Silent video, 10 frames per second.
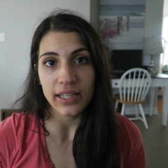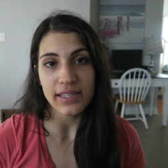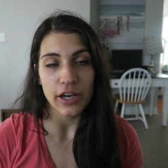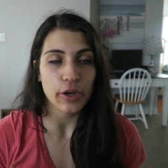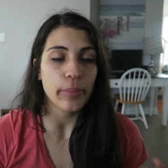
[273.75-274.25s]

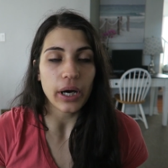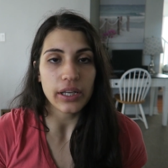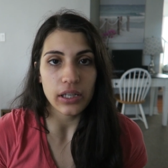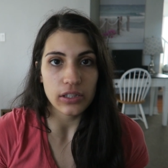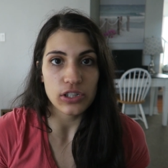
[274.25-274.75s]
That's how your
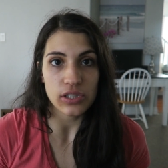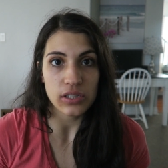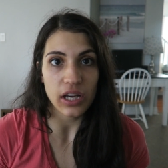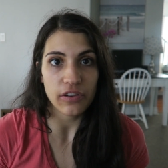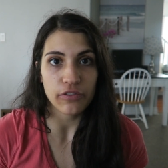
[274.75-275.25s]
body
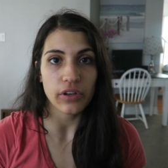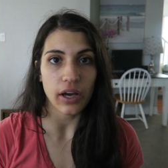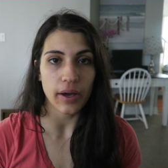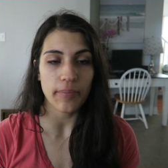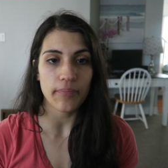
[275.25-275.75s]
just kind of
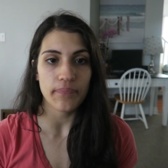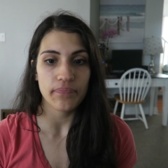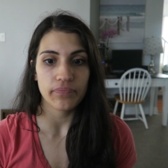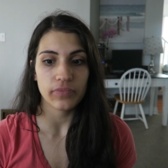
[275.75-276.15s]
um